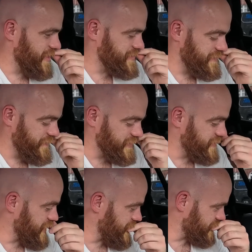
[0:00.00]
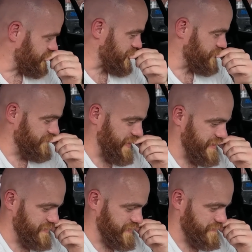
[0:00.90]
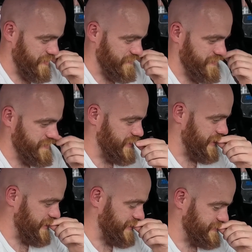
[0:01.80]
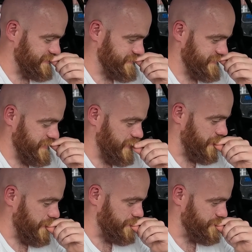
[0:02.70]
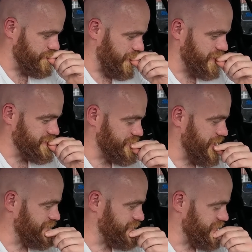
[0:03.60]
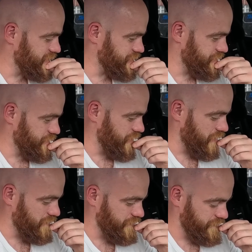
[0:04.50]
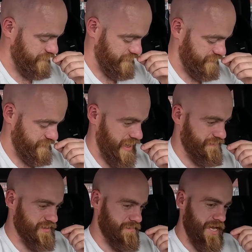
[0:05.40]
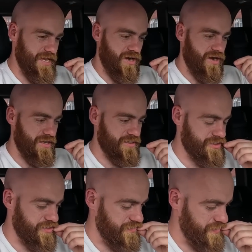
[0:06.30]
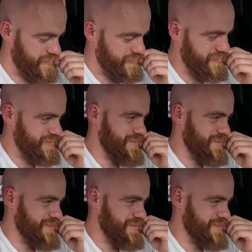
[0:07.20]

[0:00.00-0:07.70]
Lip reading: I just think that they're incredible value at the moment, and I don't have the issue of having to pay high insurance.